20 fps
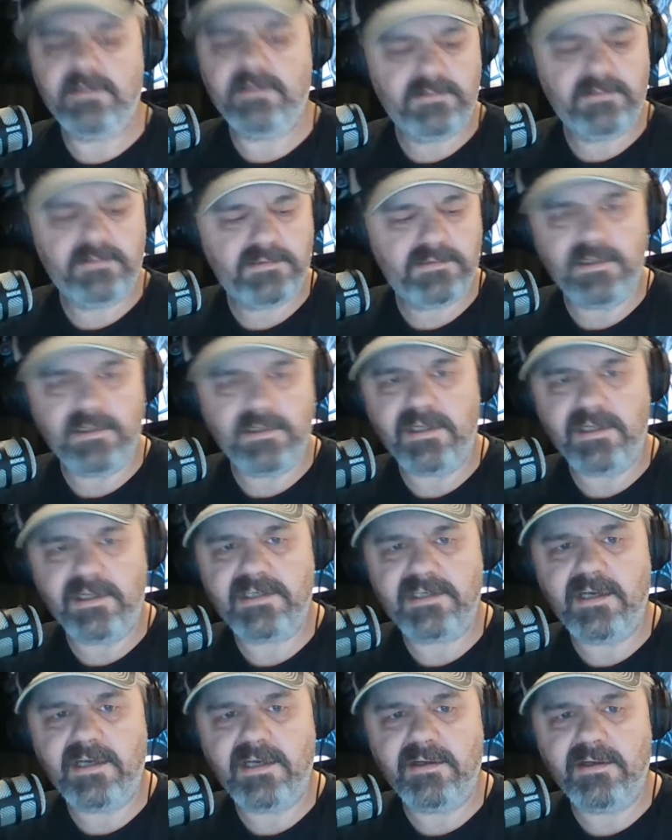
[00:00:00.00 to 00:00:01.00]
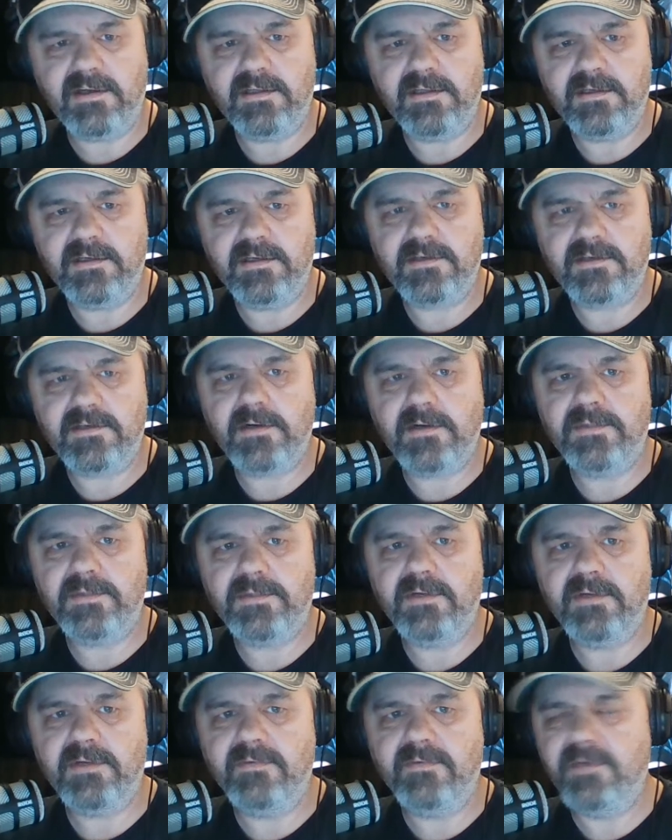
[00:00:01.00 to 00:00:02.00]
the link's down in the
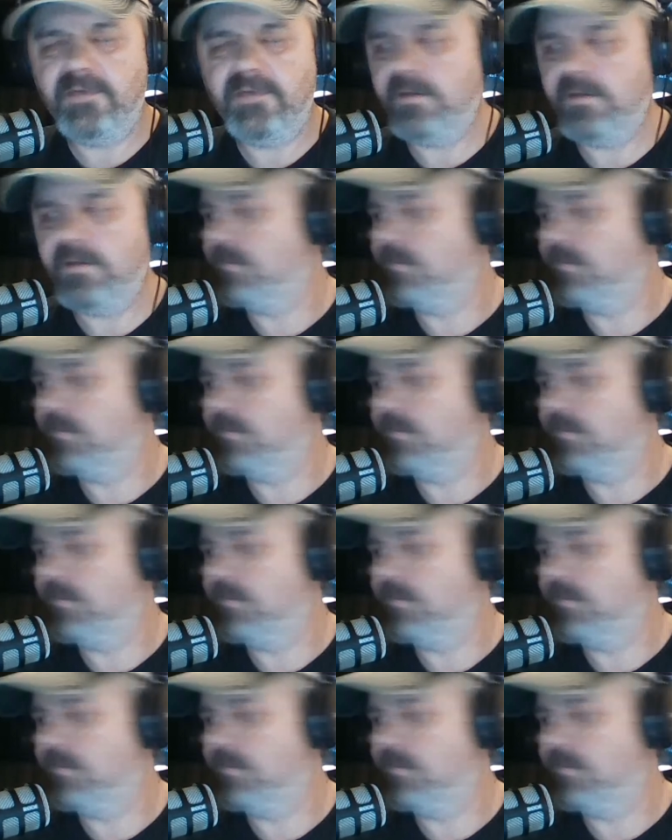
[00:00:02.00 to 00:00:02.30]
description of the video.